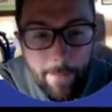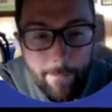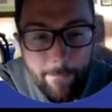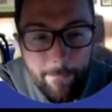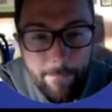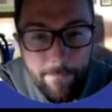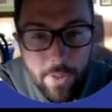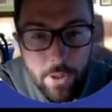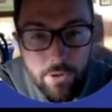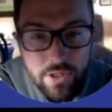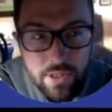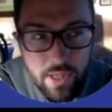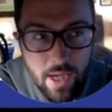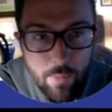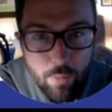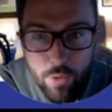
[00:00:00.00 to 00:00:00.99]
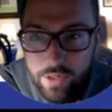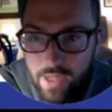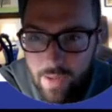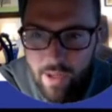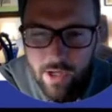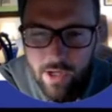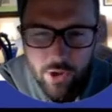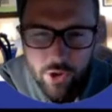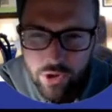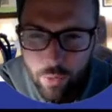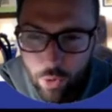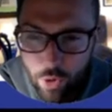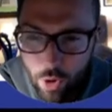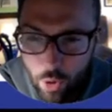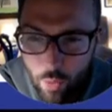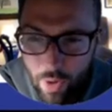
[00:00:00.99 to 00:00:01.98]
Most type 1 diabetics are
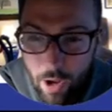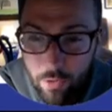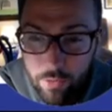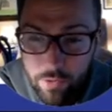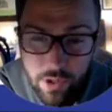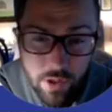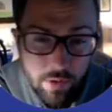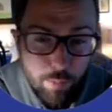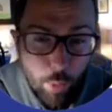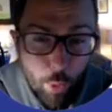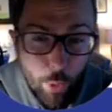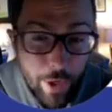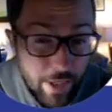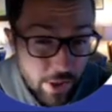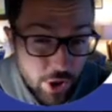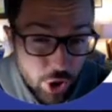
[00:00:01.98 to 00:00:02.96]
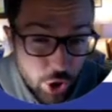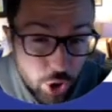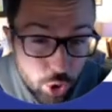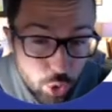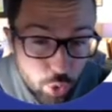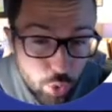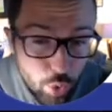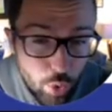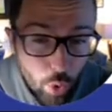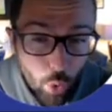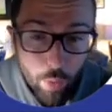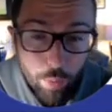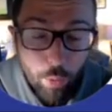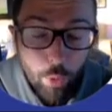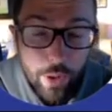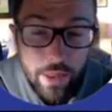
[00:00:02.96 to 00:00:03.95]
somewhere around 0.2 or
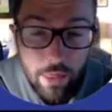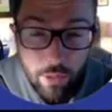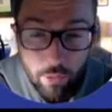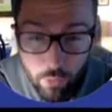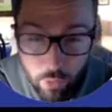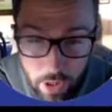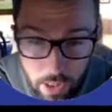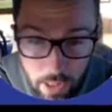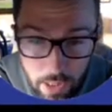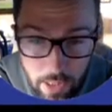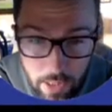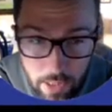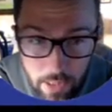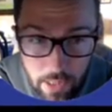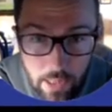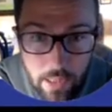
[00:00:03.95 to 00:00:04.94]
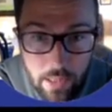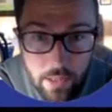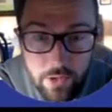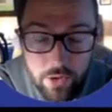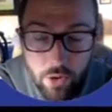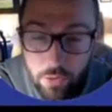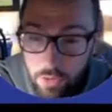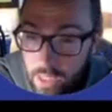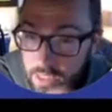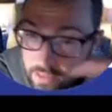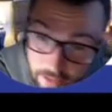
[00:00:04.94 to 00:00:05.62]
0.3, so less